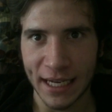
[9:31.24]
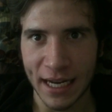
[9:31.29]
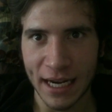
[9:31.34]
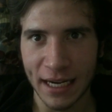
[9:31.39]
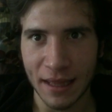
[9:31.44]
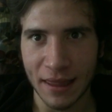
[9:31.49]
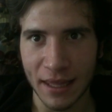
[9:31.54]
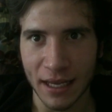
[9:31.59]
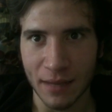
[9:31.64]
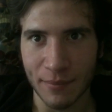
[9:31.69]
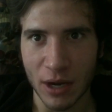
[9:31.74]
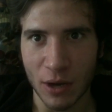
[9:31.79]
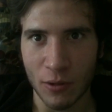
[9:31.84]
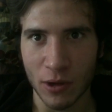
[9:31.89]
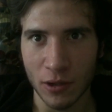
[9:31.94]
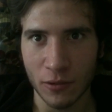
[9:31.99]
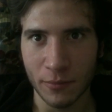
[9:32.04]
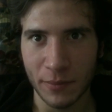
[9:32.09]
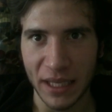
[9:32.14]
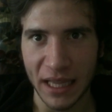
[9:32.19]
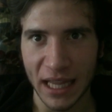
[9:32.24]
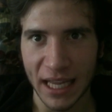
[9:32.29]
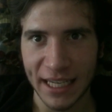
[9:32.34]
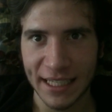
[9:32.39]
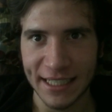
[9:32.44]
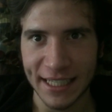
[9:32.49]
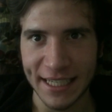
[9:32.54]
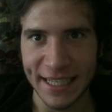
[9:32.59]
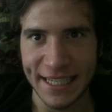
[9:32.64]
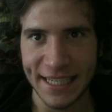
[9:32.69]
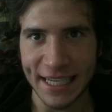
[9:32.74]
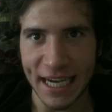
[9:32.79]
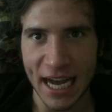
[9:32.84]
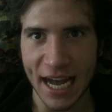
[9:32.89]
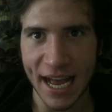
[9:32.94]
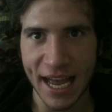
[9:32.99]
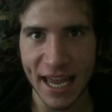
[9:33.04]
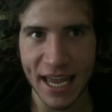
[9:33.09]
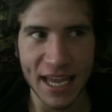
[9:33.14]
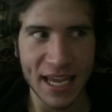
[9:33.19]
at night and think about what it would be like to
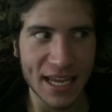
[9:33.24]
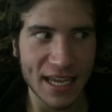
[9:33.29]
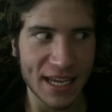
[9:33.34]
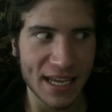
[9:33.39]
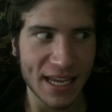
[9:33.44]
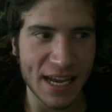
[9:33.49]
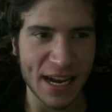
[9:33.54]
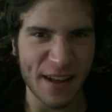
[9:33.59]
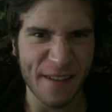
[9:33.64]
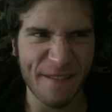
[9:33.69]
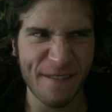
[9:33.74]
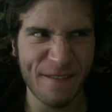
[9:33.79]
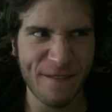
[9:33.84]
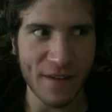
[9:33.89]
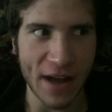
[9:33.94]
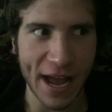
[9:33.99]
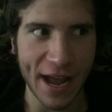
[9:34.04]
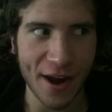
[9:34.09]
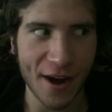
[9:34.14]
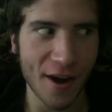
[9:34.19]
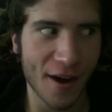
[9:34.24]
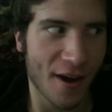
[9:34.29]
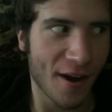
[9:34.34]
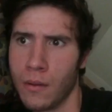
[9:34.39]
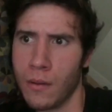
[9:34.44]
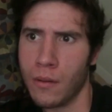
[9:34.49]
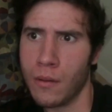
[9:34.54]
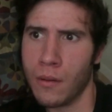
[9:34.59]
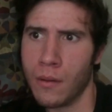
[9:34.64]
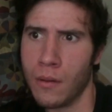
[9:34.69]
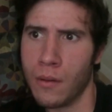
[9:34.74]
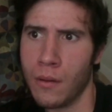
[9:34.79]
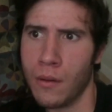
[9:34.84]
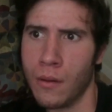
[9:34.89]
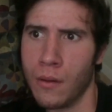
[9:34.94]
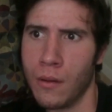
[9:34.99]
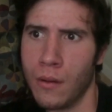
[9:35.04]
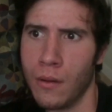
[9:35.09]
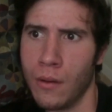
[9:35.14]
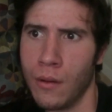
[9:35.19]
die in a fire?
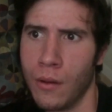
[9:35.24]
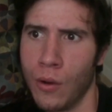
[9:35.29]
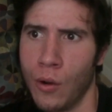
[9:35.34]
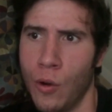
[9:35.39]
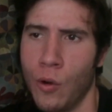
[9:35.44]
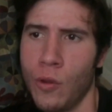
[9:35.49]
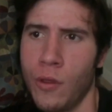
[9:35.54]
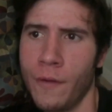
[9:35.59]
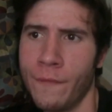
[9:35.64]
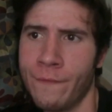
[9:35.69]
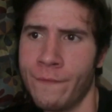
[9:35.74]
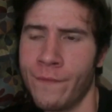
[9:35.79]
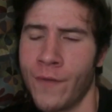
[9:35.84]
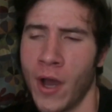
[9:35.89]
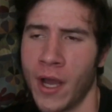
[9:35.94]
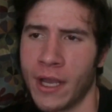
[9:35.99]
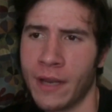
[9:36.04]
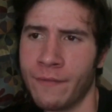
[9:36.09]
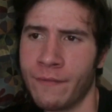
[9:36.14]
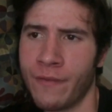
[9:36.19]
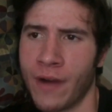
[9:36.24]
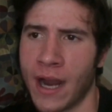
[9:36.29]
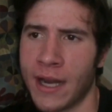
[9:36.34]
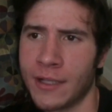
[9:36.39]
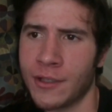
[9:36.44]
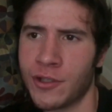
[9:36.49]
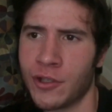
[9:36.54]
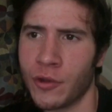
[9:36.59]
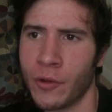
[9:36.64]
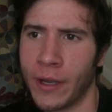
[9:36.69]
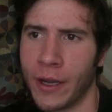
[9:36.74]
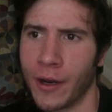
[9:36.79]
Who the fuck invited you